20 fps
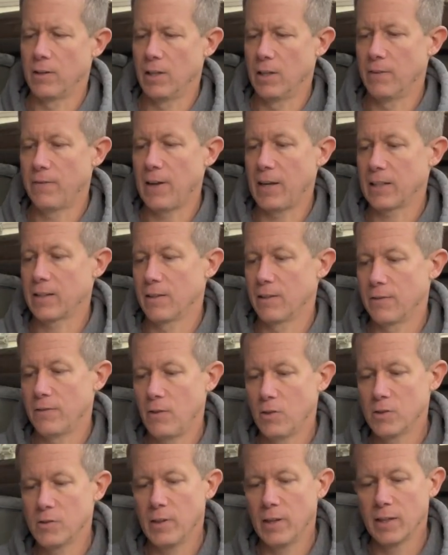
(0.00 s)
In fact, the
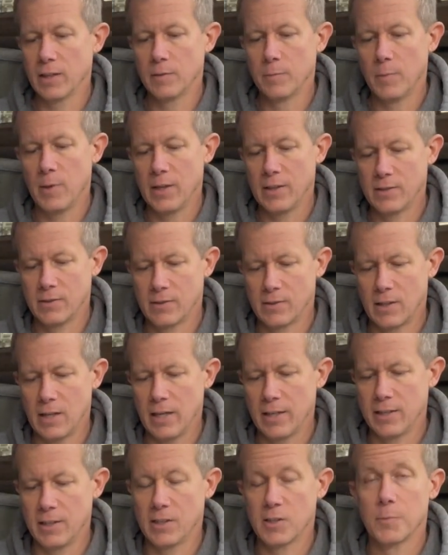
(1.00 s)
Volkswagen bus
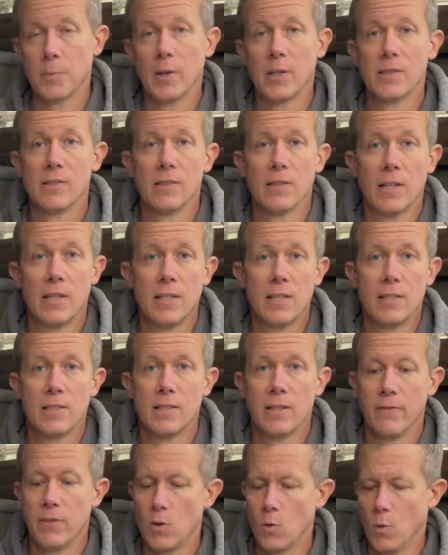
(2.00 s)
got disc brakes in
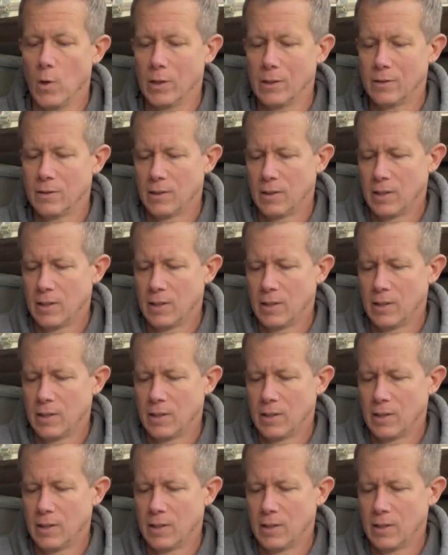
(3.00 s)
1971.